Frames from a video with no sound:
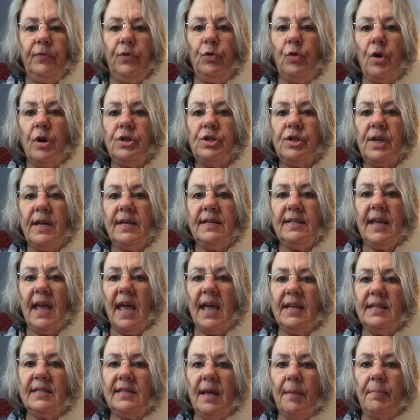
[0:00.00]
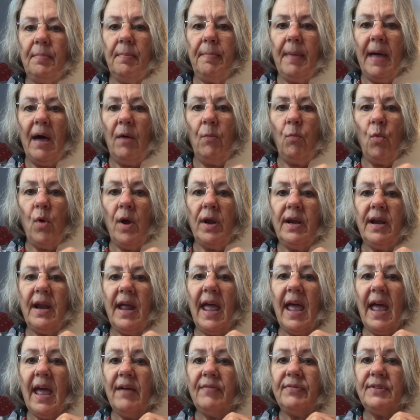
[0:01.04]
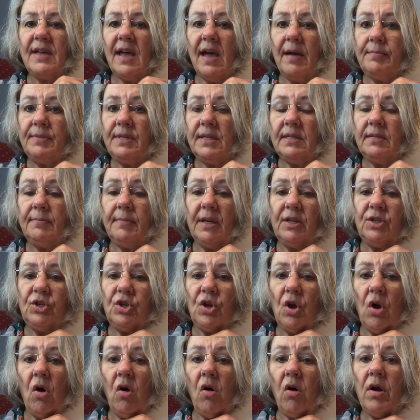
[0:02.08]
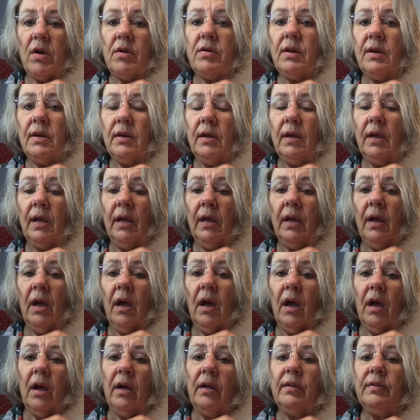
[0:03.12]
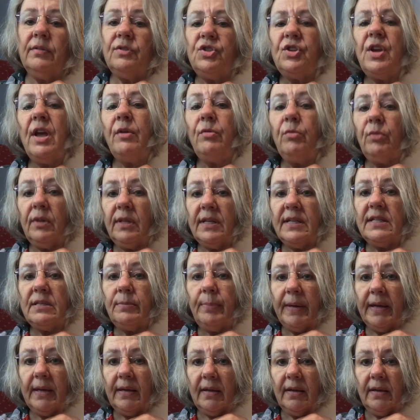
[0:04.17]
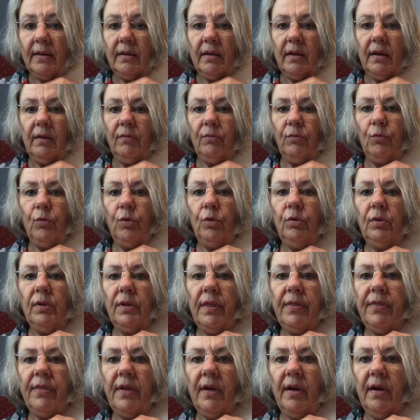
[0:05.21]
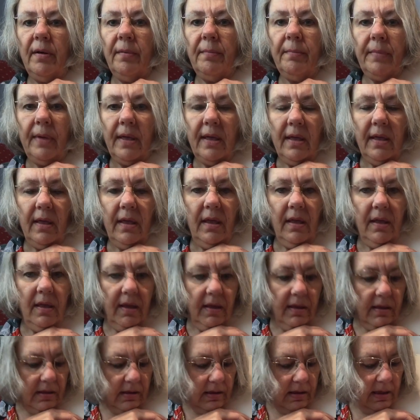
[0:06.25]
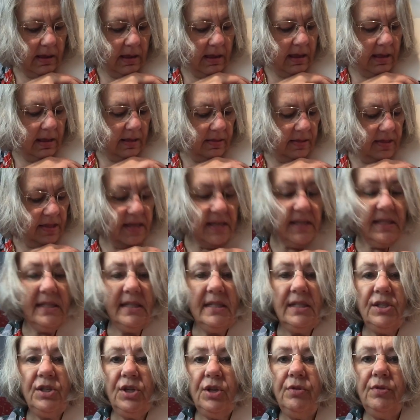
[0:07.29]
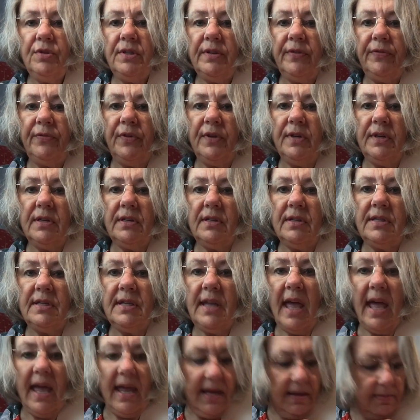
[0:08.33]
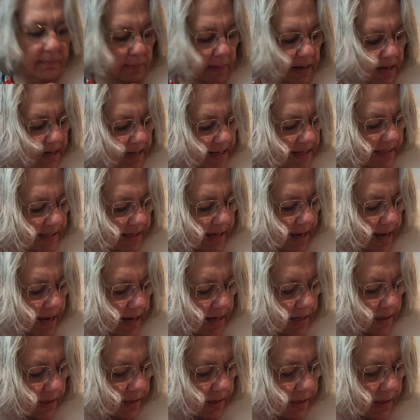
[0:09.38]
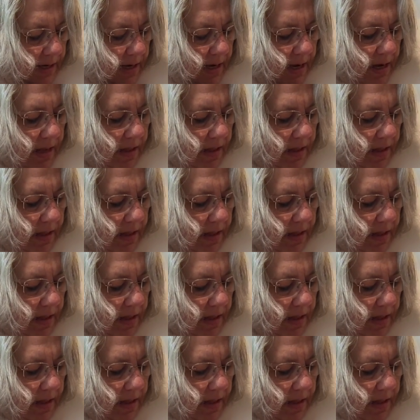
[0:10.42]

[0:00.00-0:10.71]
Crochet takes up about 1.5 times as much yarn, generally speaking, rule of thumb. This is 2 different mini skeins.